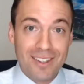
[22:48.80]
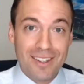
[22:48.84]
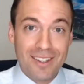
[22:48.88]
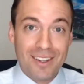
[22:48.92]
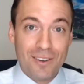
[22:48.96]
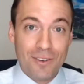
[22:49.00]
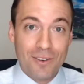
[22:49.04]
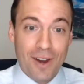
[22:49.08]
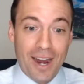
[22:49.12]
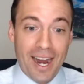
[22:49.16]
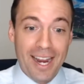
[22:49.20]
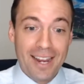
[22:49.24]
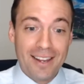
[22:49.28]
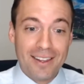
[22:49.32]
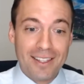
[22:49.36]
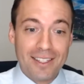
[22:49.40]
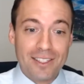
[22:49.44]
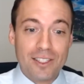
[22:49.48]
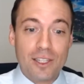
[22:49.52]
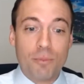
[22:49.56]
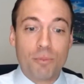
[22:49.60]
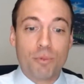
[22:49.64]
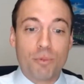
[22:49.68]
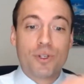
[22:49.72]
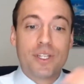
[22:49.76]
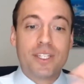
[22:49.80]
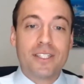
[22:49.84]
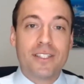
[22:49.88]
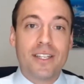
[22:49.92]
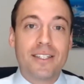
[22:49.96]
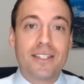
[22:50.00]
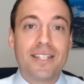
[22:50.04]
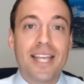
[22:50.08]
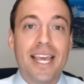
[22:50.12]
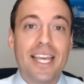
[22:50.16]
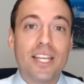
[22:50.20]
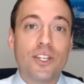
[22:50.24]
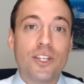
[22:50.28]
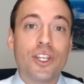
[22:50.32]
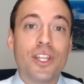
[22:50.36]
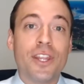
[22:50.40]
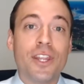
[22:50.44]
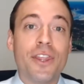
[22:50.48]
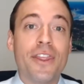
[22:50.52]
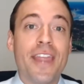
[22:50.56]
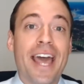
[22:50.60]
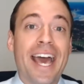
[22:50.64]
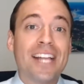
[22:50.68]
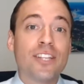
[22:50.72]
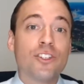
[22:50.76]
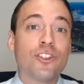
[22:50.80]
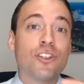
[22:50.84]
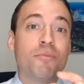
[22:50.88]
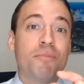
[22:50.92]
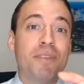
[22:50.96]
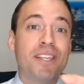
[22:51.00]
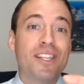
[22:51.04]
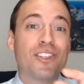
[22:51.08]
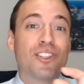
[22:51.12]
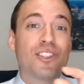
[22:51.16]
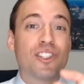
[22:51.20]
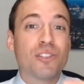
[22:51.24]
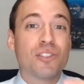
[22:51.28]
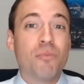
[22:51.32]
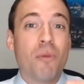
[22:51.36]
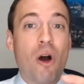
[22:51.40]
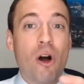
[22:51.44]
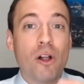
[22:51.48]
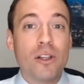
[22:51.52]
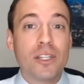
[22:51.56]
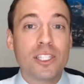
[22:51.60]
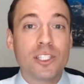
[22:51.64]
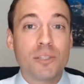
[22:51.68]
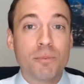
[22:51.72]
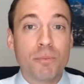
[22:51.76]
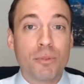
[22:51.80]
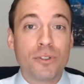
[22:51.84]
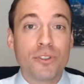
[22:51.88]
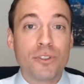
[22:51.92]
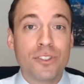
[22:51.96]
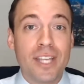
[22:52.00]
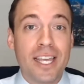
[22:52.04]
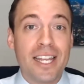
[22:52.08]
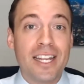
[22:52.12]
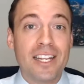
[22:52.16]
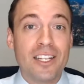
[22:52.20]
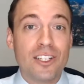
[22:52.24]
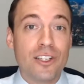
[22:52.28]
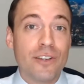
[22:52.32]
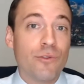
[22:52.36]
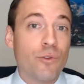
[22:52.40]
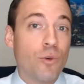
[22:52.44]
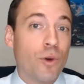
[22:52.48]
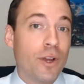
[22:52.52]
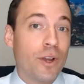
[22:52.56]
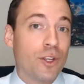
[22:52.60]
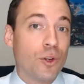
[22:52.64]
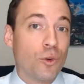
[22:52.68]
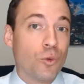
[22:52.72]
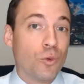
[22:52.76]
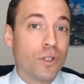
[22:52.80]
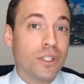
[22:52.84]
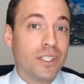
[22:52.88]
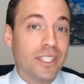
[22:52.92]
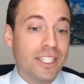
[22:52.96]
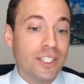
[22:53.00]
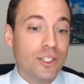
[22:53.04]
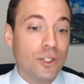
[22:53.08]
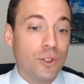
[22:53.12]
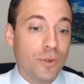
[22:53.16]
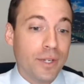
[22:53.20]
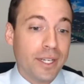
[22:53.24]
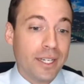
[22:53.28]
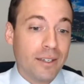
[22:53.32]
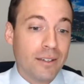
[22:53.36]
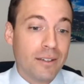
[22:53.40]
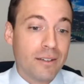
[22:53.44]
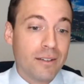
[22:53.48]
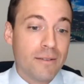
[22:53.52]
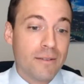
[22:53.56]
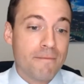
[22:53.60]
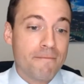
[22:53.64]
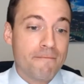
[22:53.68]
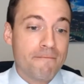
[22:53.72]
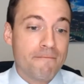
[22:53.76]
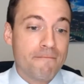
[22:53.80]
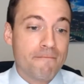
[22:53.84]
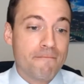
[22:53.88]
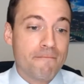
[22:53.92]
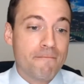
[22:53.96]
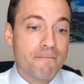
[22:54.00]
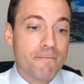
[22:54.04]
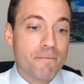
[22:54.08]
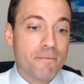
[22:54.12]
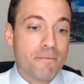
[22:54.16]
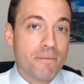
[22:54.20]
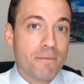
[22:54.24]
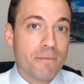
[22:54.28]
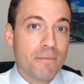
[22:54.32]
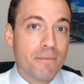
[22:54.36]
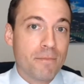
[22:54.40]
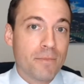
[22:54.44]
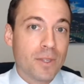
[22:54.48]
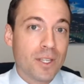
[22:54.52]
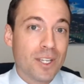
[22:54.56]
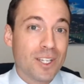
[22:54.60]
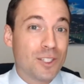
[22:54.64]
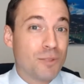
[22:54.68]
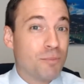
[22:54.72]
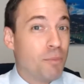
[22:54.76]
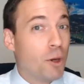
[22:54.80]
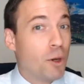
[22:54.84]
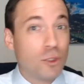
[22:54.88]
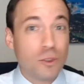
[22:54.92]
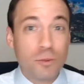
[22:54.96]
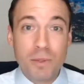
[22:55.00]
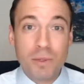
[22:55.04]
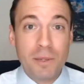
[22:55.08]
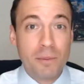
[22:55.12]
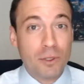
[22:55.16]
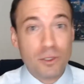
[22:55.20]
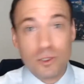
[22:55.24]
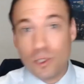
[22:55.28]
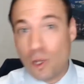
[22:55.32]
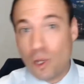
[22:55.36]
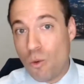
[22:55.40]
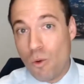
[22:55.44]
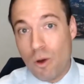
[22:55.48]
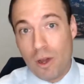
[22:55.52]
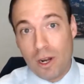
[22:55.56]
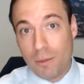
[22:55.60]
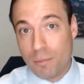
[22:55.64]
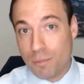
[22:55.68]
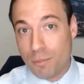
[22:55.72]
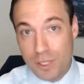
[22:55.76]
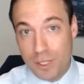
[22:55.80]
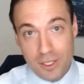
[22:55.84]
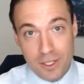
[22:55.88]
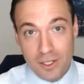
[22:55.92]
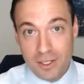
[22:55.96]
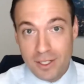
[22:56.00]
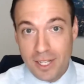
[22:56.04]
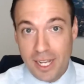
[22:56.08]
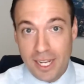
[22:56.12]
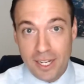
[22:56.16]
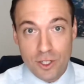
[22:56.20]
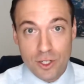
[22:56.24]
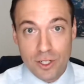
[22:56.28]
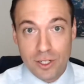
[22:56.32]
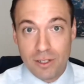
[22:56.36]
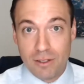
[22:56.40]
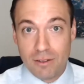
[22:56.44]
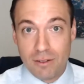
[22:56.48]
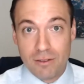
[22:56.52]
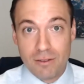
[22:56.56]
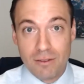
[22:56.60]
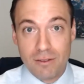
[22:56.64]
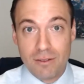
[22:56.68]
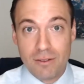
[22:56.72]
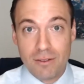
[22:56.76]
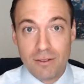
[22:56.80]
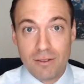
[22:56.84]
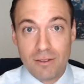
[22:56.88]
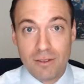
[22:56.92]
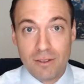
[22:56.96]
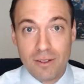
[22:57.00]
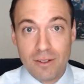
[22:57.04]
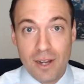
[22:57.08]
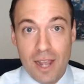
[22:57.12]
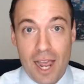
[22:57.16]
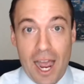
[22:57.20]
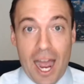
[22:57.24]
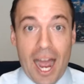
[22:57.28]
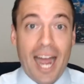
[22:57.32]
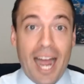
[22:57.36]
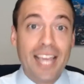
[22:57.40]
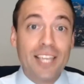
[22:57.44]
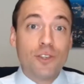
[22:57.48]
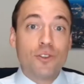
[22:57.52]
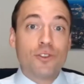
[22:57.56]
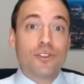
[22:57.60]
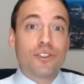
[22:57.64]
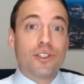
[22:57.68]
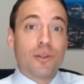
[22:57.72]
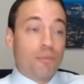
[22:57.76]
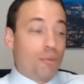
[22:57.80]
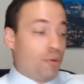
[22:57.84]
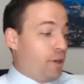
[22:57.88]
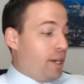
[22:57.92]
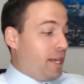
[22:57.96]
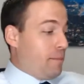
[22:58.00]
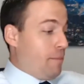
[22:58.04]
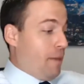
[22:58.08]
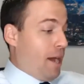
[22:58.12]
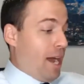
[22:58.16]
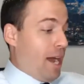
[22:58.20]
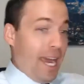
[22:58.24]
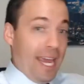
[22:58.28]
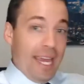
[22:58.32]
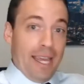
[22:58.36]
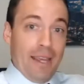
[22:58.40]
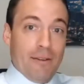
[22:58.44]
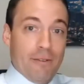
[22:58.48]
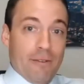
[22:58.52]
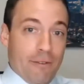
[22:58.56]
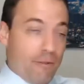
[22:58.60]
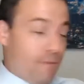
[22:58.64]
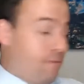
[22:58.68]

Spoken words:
right, is the presentation. That should be the smallest percentage of what you're really doing. Because most people don't want a presentation. I used to bring my